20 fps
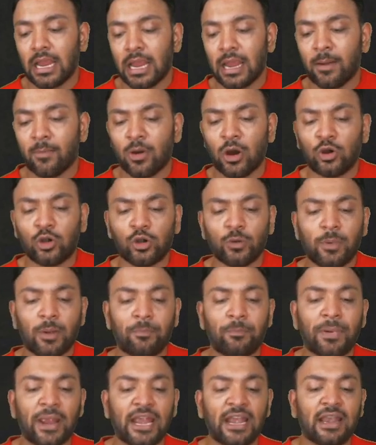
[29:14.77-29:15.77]
amount to be
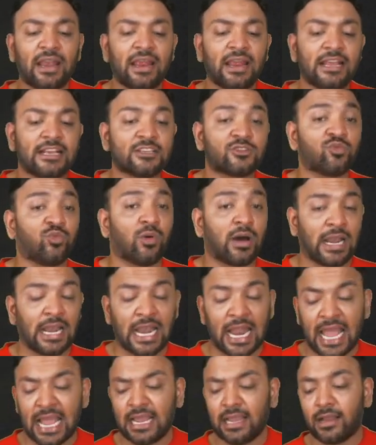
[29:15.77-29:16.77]
paid is 1
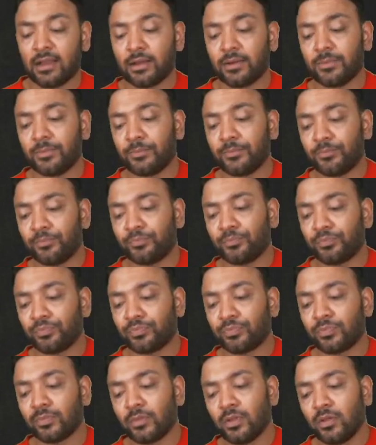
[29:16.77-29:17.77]
lakh,
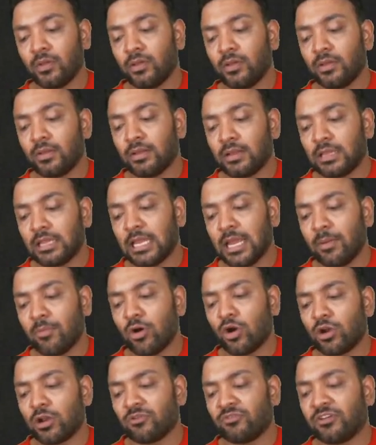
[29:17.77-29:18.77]

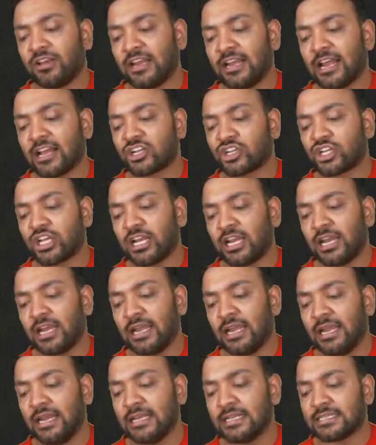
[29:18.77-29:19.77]
amount of reduction
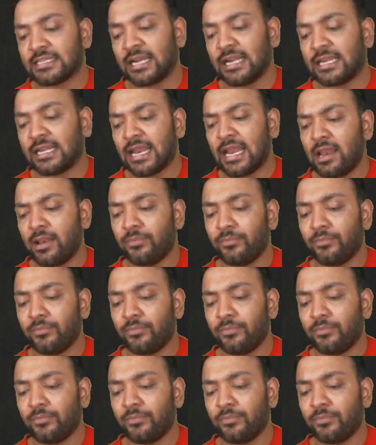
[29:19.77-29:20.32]
in lease rental,